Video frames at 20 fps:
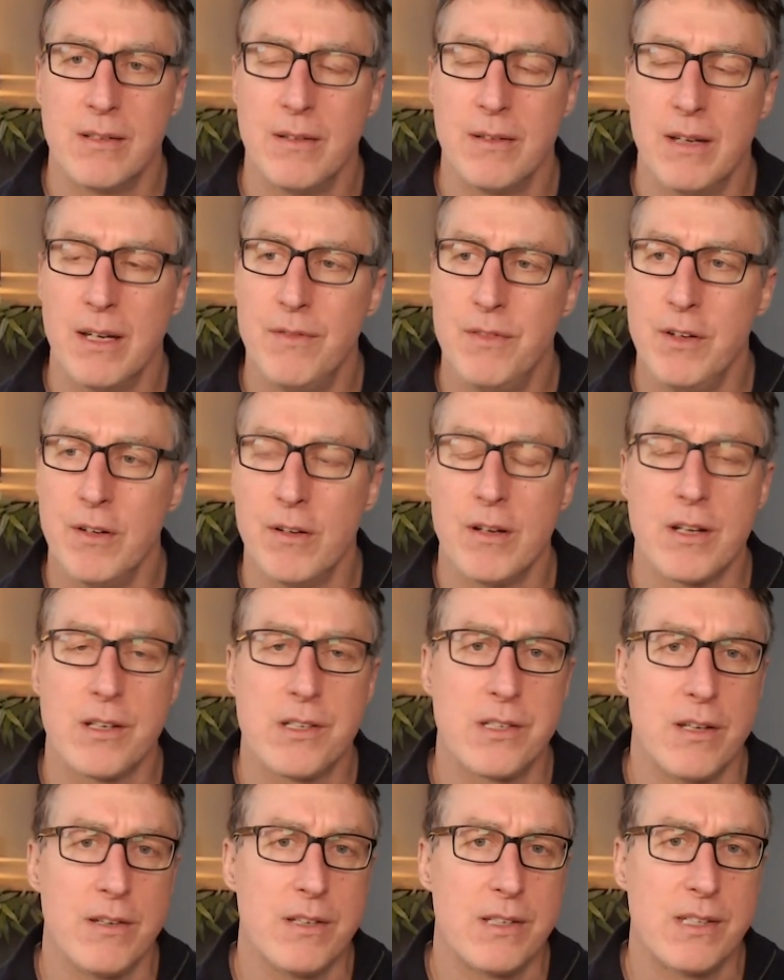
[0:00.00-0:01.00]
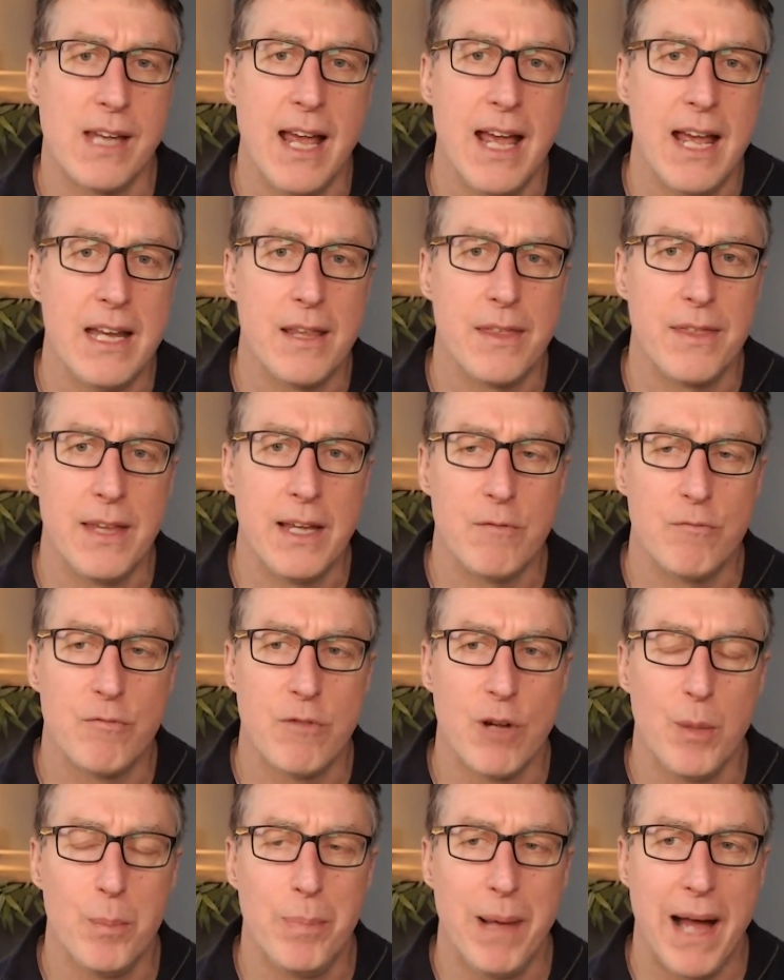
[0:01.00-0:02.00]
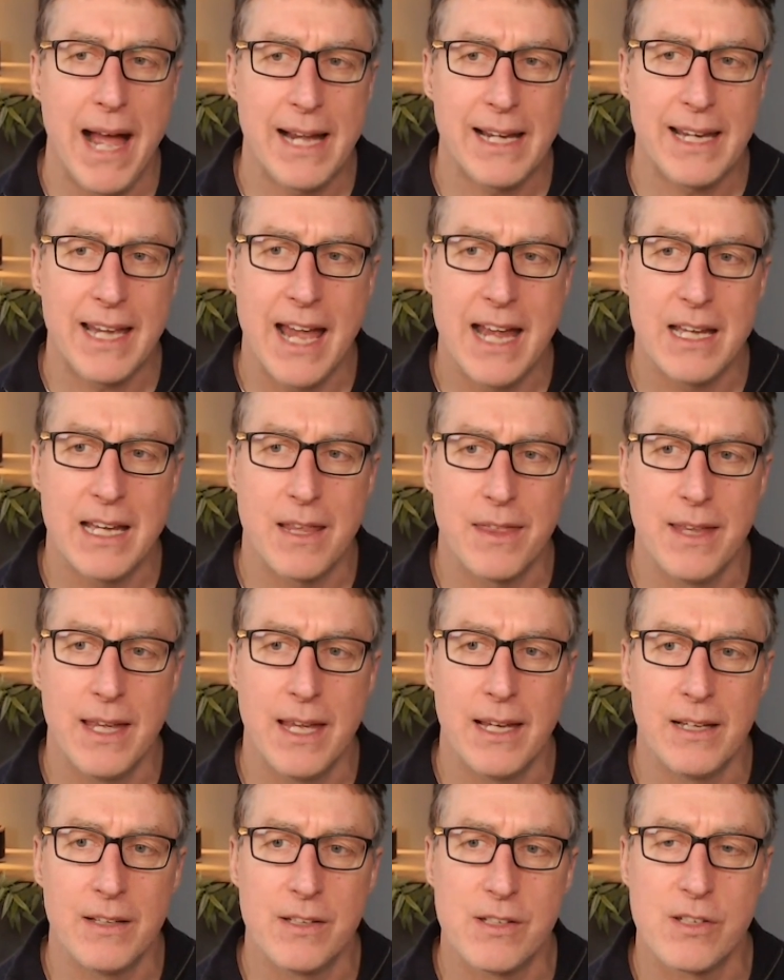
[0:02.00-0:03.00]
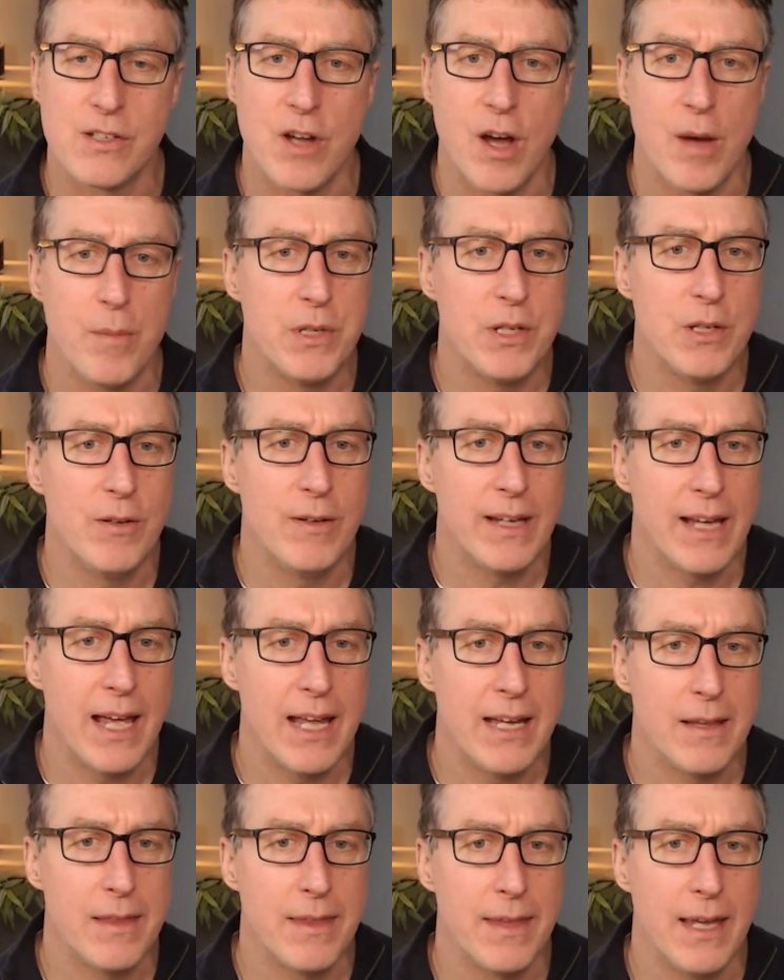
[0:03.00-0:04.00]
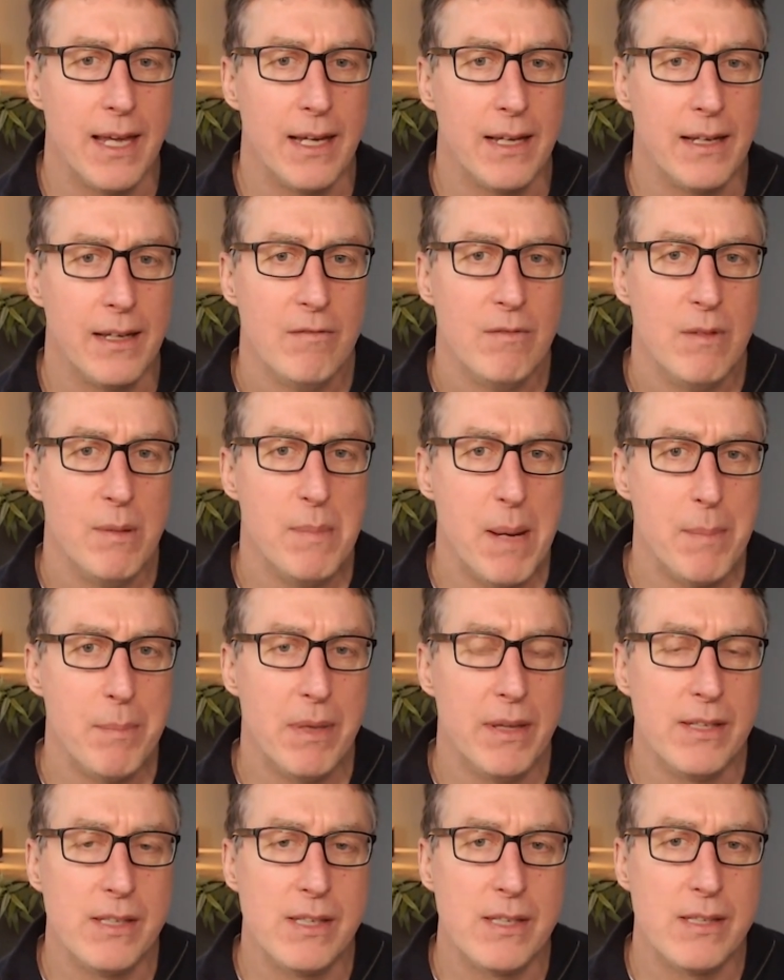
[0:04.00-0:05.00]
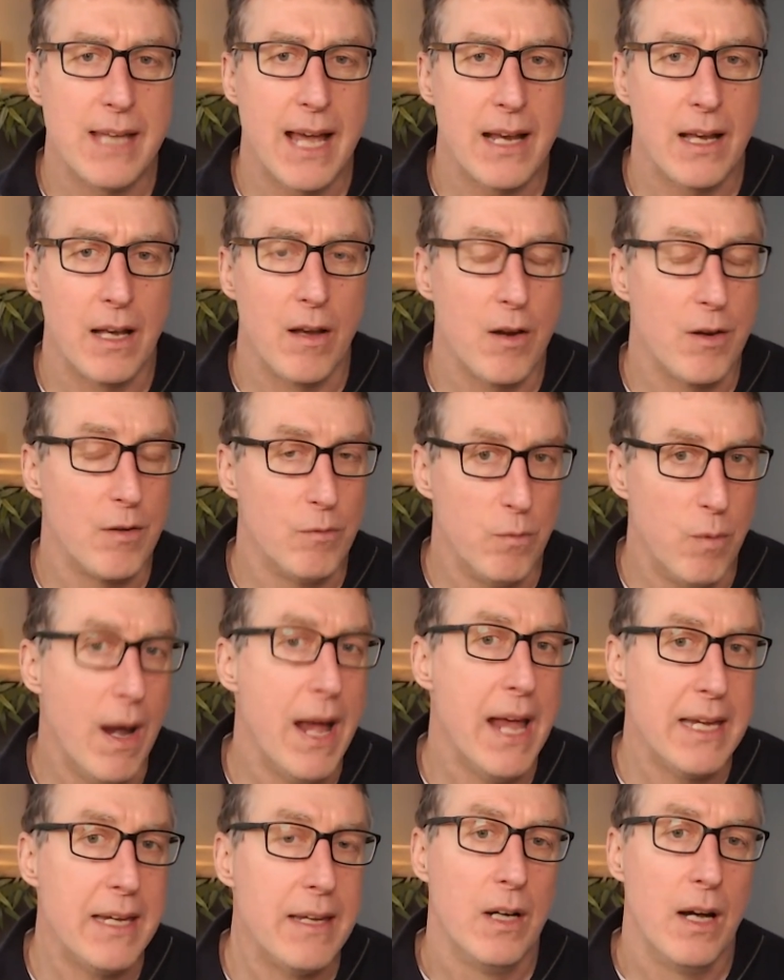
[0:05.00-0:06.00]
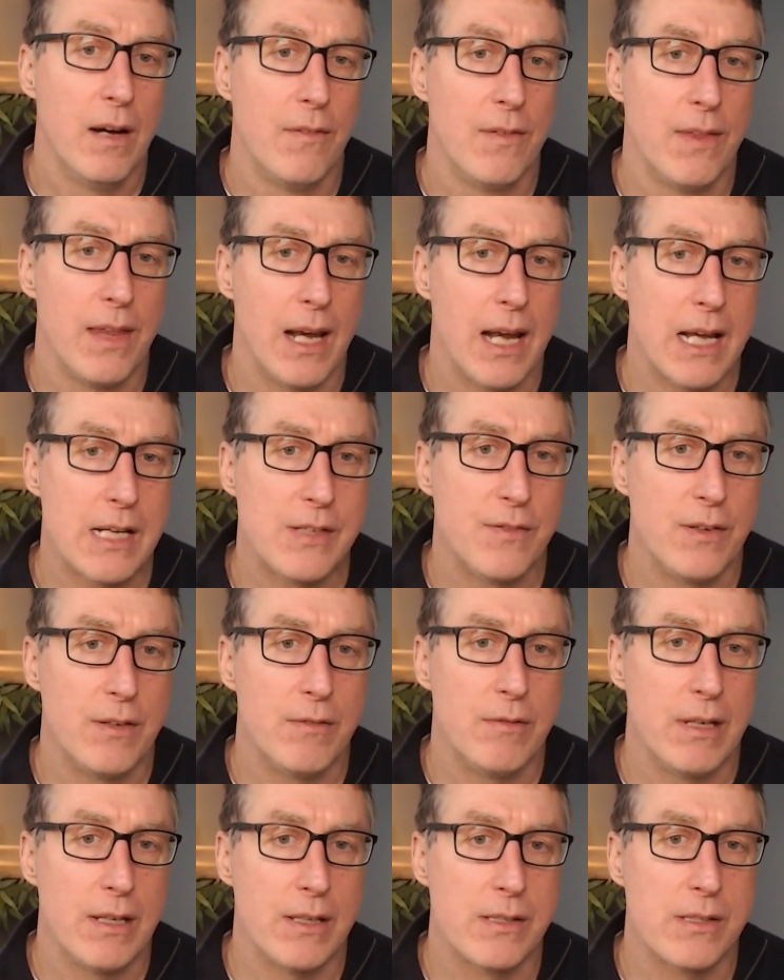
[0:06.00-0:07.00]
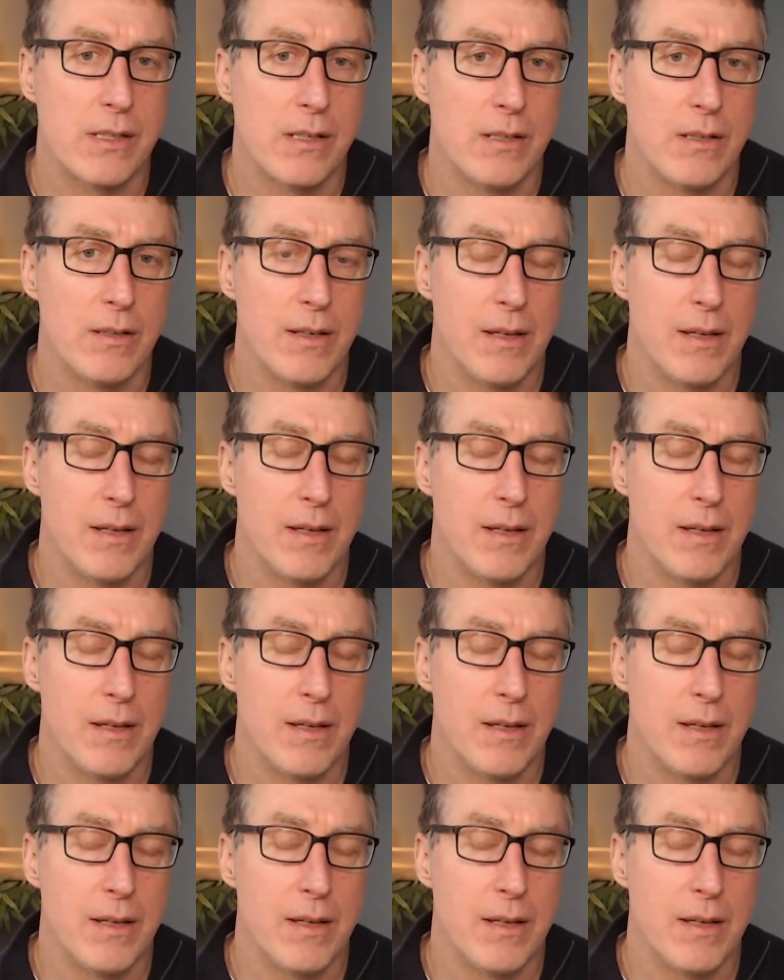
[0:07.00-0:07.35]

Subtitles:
If you're going to sunset anything, roll back anything, stop doing anything, remember this has had a lot of weight over the last few years, so